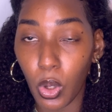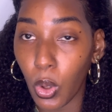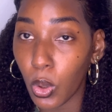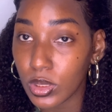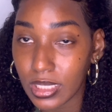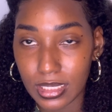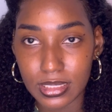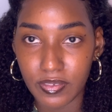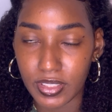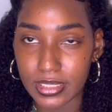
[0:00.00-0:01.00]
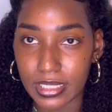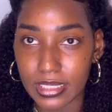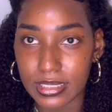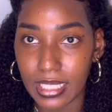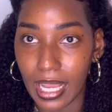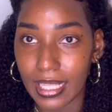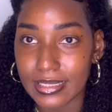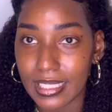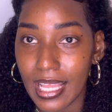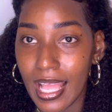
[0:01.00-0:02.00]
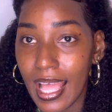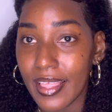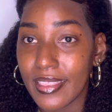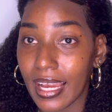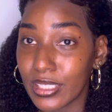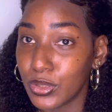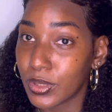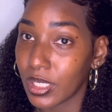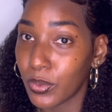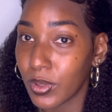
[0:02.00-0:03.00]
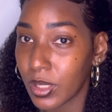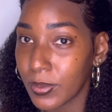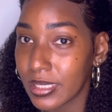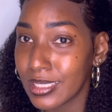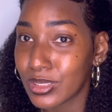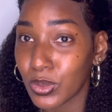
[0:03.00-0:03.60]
totally different hairstyles that you can wear with it.